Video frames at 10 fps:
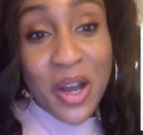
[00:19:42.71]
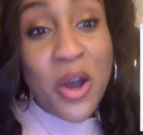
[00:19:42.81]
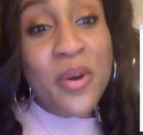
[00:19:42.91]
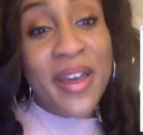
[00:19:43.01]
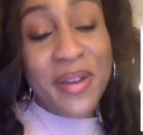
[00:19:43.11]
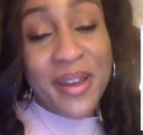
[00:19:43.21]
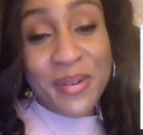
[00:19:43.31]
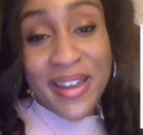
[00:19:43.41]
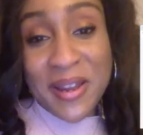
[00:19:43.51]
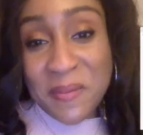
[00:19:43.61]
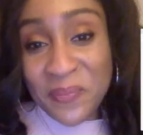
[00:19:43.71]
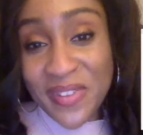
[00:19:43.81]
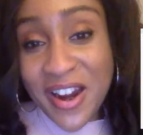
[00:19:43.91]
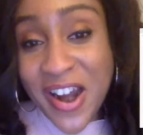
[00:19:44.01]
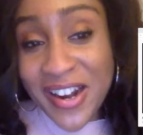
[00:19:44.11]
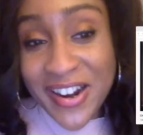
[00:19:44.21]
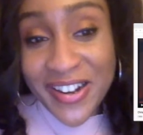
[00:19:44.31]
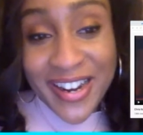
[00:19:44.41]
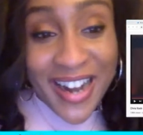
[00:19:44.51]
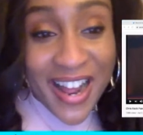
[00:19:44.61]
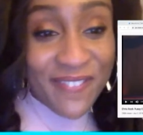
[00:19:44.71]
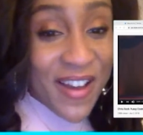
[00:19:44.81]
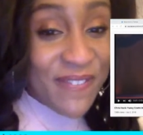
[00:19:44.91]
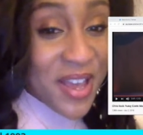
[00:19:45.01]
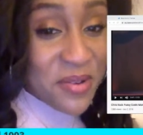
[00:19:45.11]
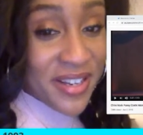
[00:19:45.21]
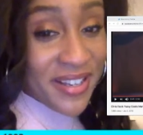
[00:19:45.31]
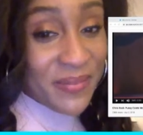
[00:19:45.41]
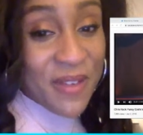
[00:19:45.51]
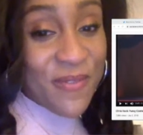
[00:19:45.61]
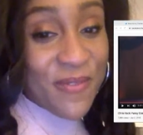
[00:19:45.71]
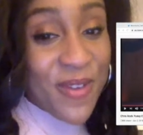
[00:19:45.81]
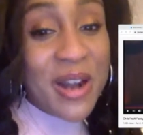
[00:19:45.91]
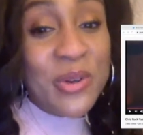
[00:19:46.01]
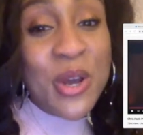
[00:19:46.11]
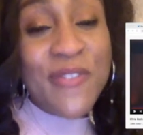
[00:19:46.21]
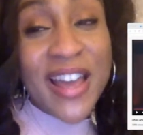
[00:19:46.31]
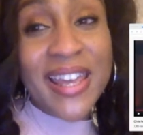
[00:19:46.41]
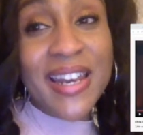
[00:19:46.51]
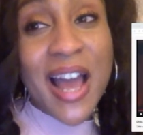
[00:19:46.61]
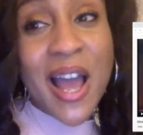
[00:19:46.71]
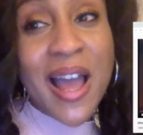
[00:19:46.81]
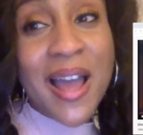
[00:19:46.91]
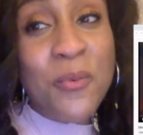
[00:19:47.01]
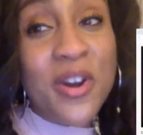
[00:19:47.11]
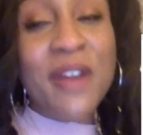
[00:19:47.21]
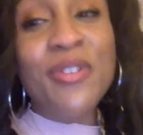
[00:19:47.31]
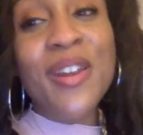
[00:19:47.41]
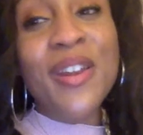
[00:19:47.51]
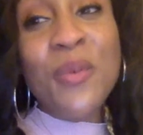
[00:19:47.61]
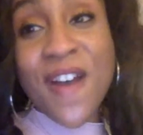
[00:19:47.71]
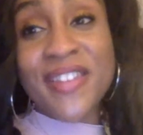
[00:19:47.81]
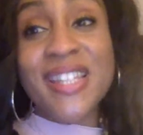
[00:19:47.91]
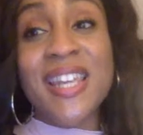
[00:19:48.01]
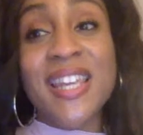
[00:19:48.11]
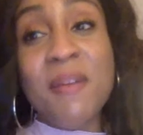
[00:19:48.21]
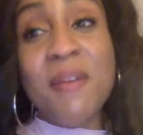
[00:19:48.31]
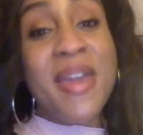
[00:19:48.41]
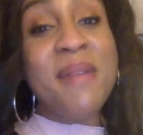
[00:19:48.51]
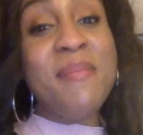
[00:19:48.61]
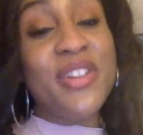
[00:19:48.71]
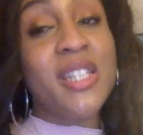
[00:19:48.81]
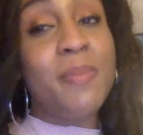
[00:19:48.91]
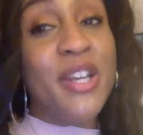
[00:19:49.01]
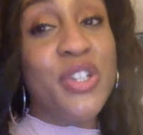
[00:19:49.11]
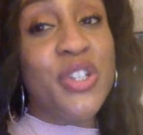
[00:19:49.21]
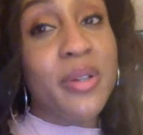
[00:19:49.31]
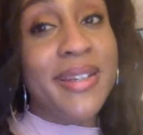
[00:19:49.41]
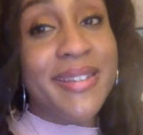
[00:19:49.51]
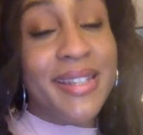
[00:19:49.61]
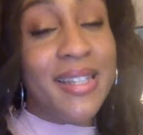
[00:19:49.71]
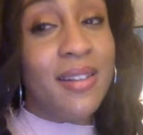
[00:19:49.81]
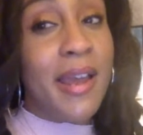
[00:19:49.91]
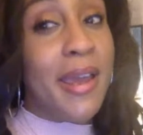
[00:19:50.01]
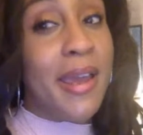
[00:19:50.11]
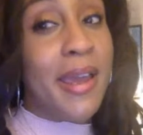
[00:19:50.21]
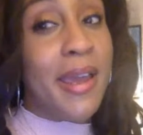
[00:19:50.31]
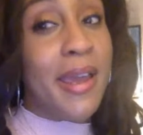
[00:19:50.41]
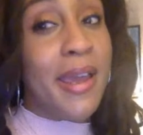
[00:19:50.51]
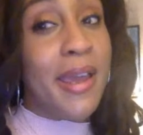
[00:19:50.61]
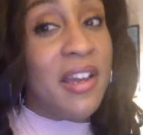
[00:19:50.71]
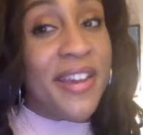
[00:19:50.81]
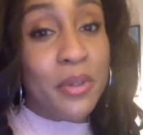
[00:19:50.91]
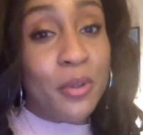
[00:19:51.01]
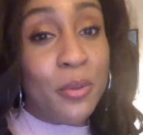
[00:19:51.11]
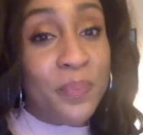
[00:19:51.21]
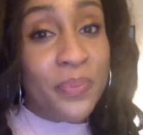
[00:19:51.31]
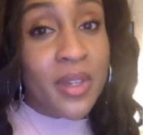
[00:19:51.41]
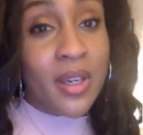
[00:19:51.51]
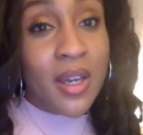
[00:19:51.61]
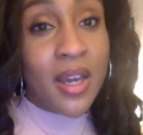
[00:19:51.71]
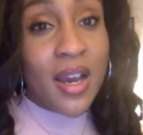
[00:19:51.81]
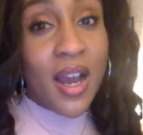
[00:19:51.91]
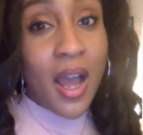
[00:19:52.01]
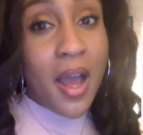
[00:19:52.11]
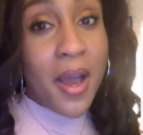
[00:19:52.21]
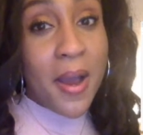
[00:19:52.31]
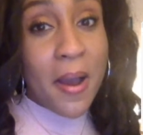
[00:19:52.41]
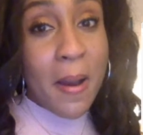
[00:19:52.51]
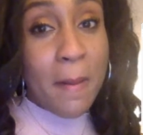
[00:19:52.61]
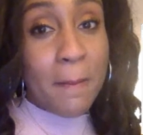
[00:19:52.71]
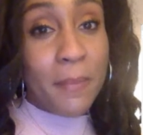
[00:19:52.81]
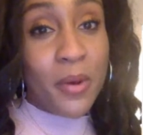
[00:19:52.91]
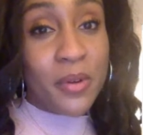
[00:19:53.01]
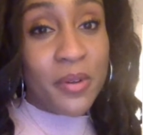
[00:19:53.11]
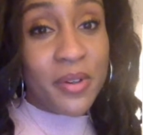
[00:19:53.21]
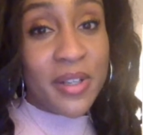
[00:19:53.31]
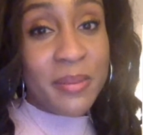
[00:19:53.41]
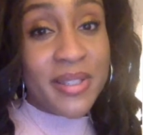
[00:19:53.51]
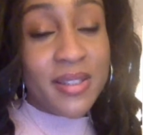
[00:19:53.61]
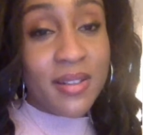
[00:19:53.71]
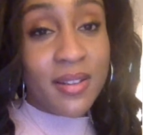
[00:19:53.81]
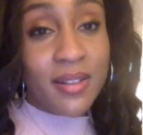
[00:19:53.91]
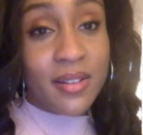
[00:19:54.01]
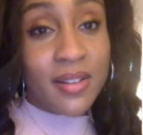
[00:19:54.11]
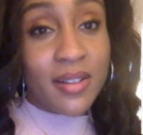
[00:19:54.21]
Okay. All right. I found it. I don't know if I can. I really want to find the skit, but maybe the special isn't like available. Hold on. Let me see.